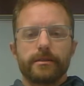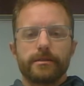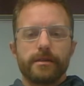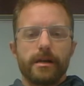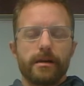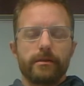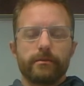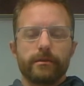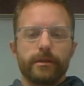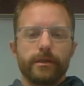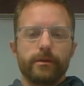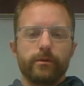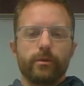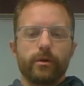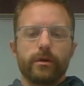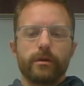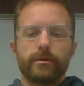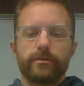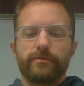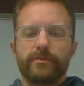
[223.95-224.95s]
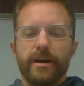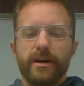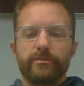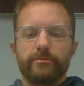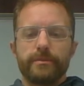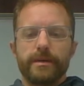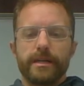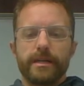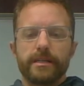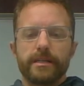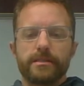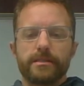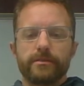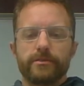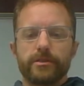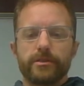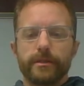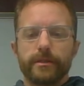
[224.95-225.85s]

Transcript: is not really worth 5 minutes of doing.